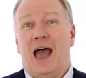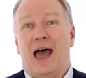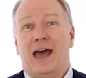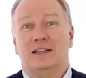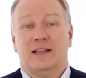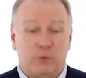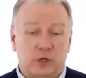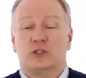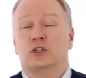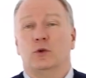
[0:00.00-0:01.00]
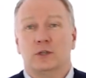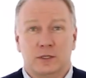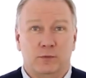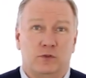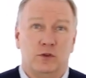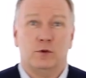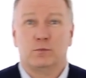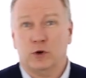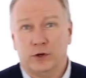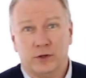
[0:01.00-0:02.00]
and I'm going to show you some of the new
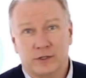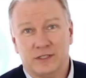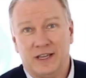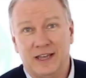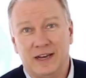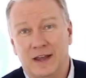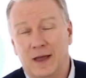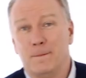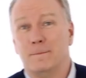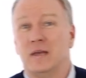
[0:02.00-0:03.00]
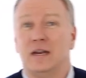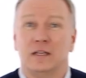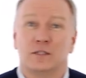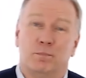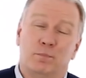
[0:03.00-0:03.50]
products in a minute.